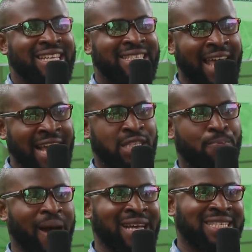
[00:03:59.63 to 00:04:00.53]
Thanks
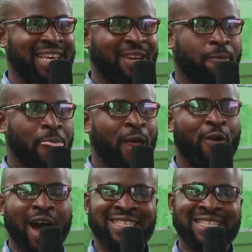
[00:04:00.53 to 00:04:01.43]
party for
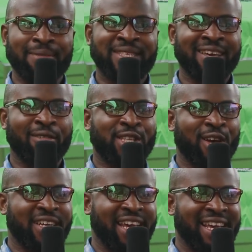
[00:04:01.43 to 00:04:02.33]
accepting
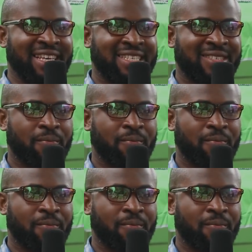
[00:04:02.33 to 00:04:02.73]
returnees.